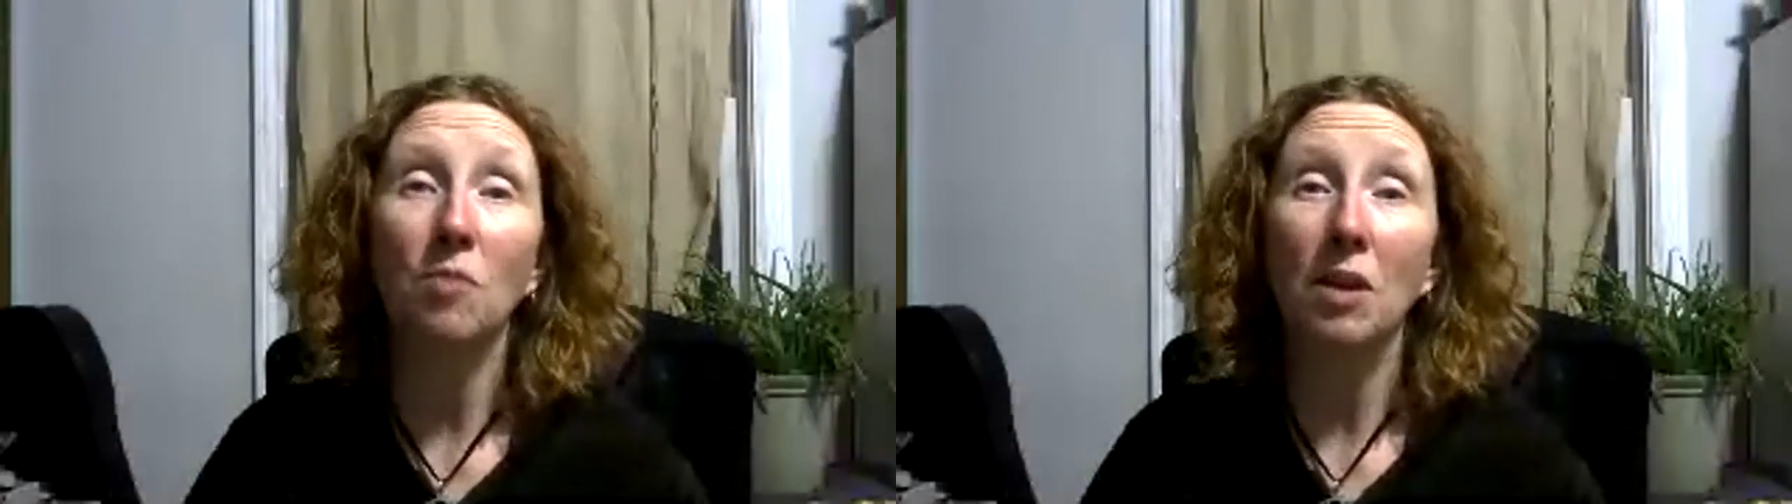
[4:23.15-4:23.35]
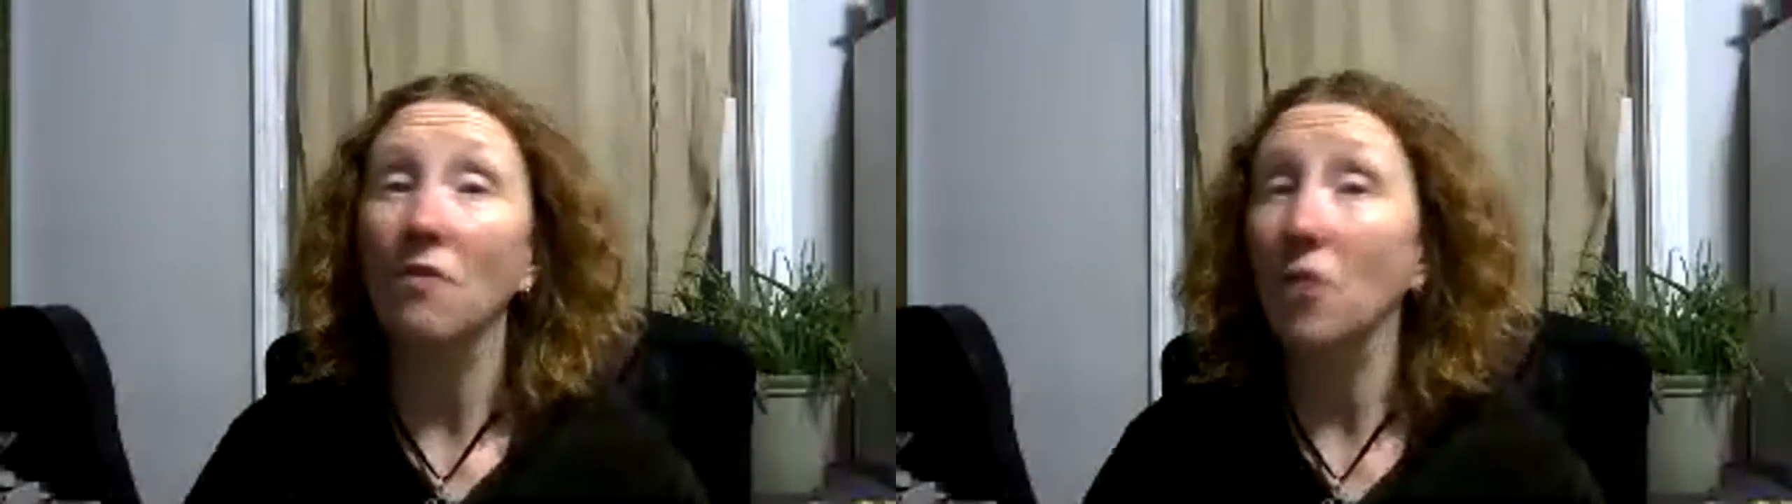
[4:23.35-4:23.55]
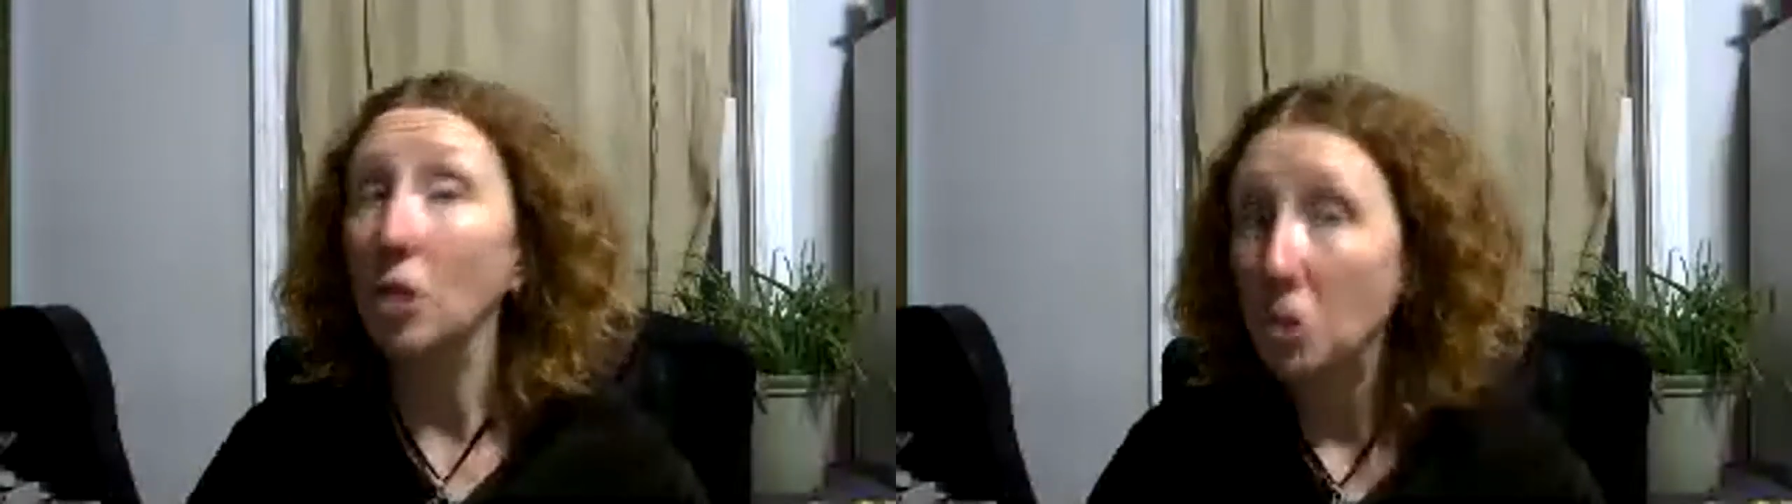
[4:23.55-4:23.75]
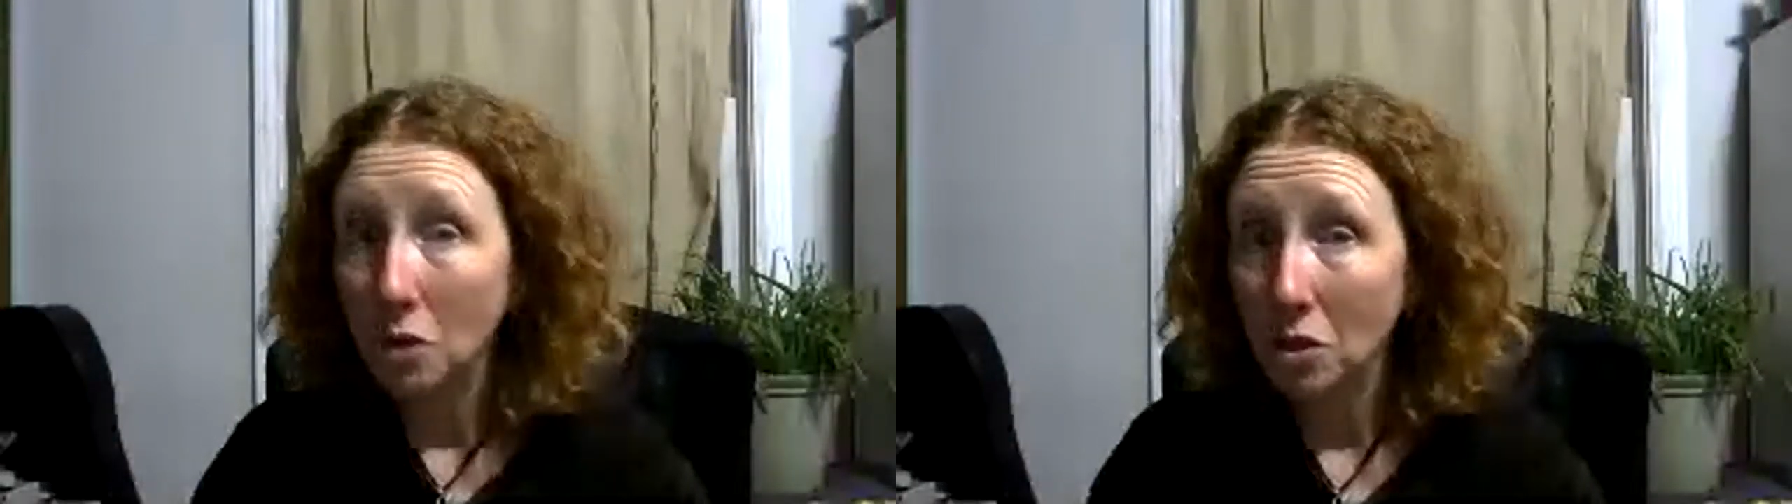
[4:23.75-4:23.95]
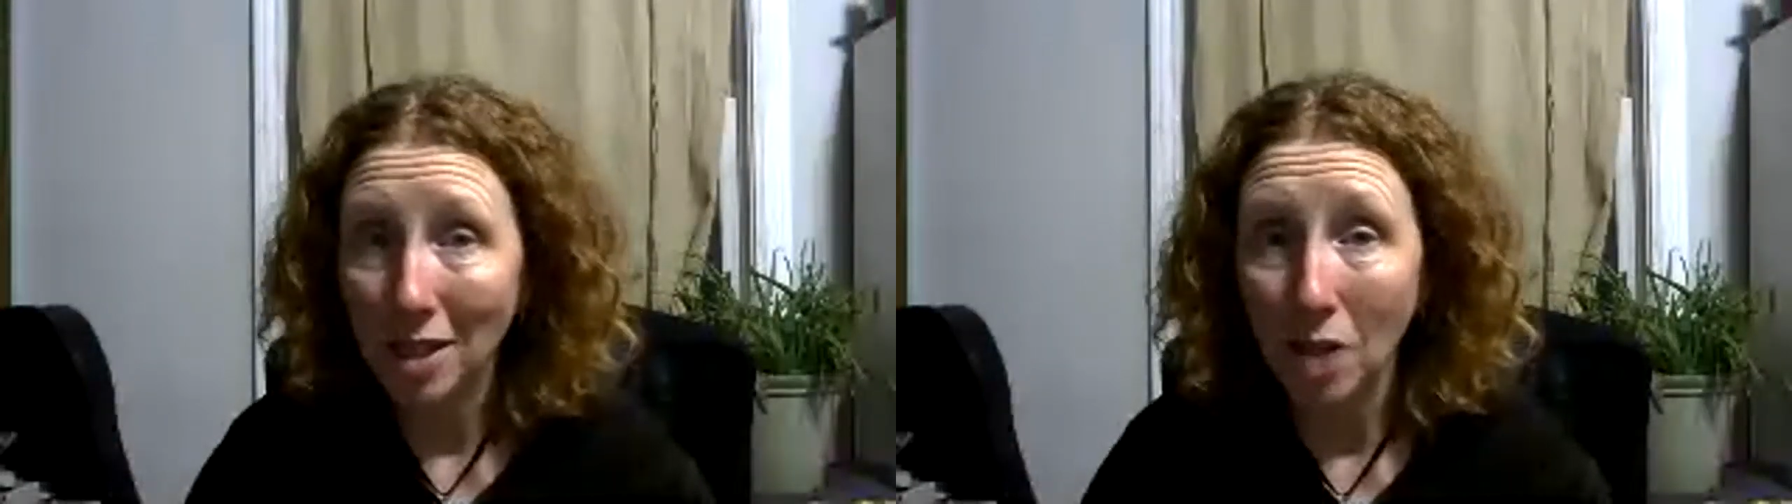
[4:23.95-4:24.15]
been virtual
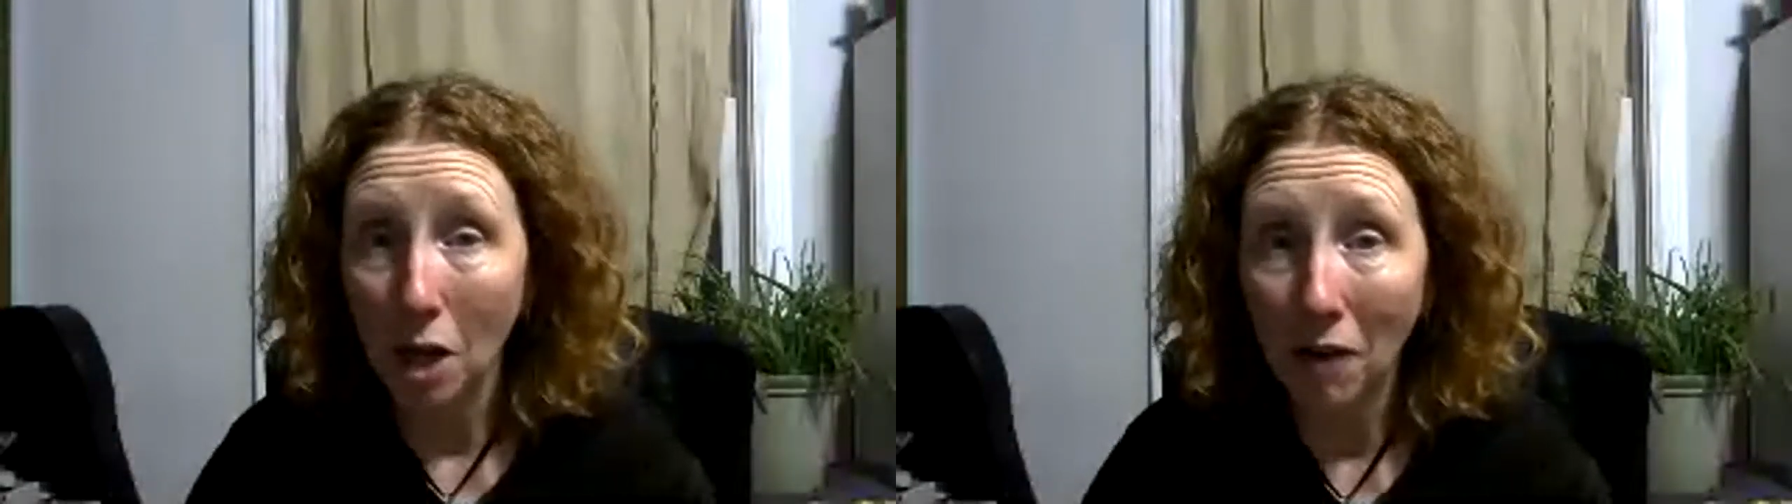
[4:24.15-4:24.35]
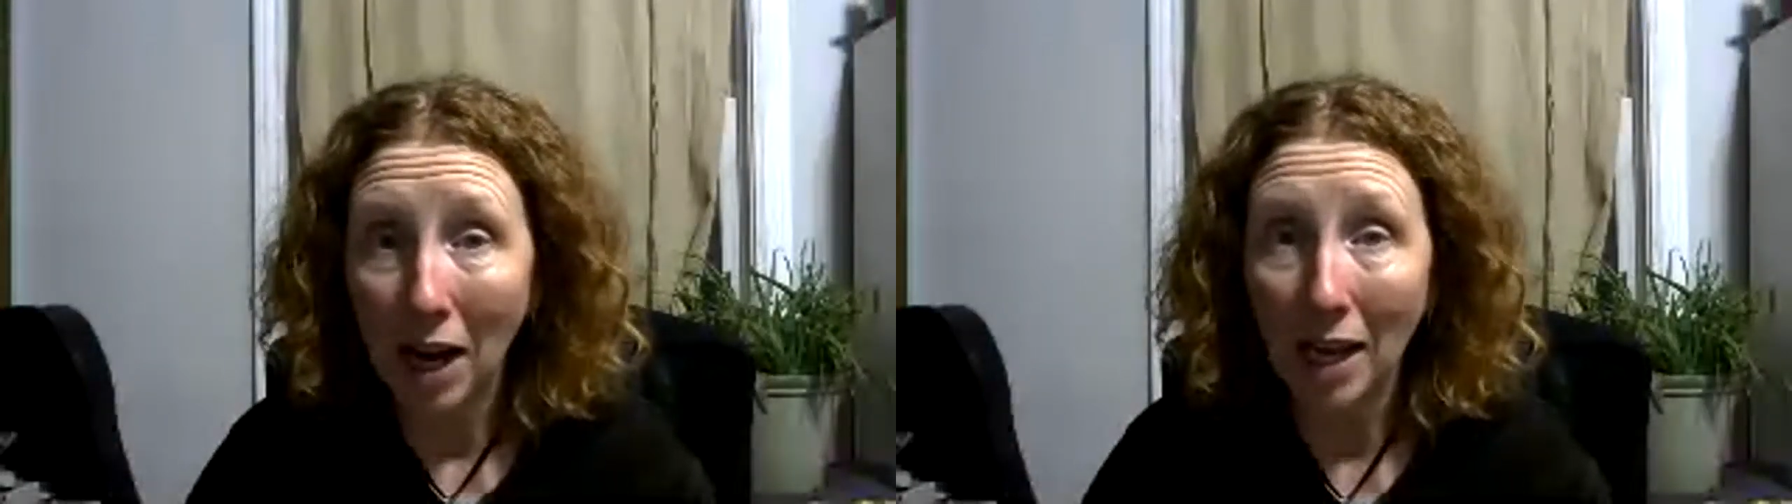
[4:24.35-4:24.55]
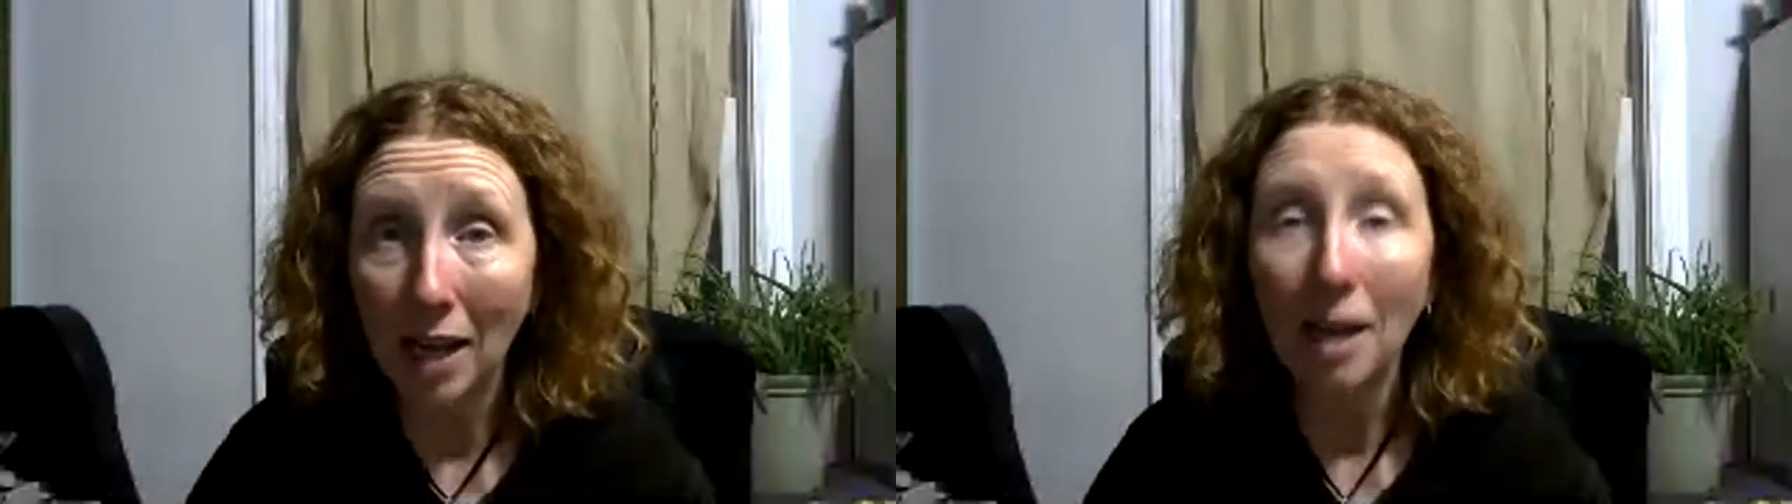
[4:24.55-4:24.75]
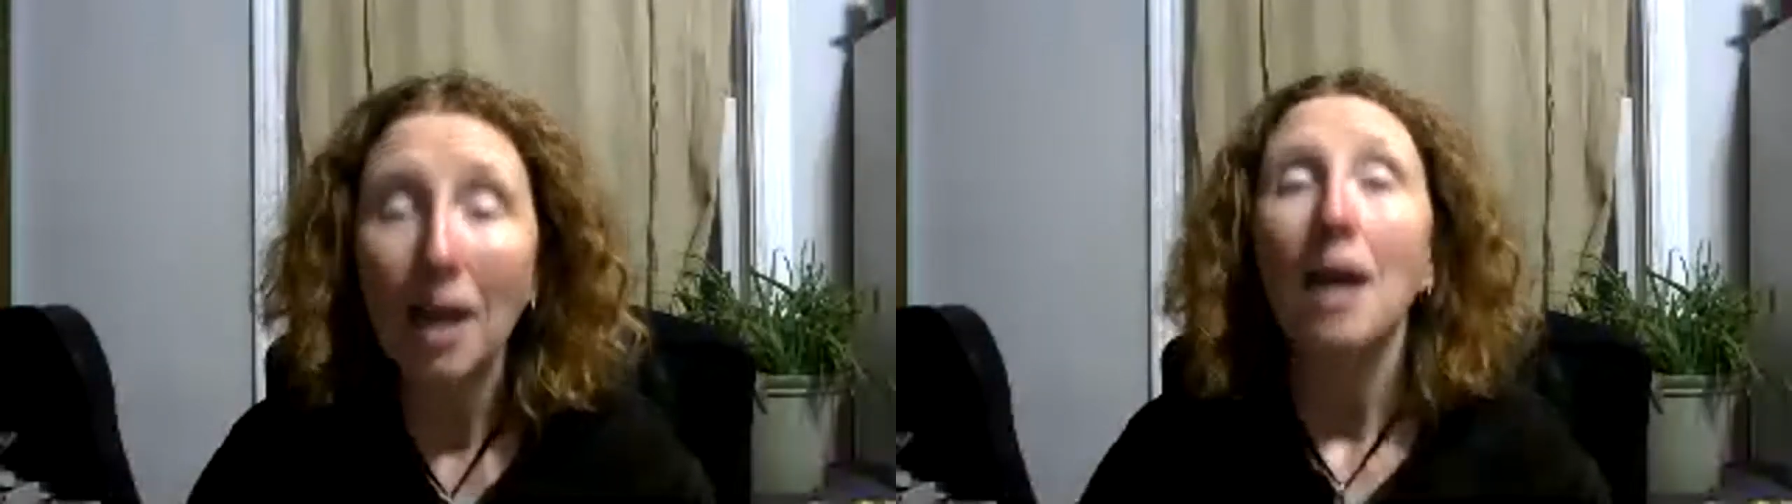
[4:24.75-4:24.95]
doulas already,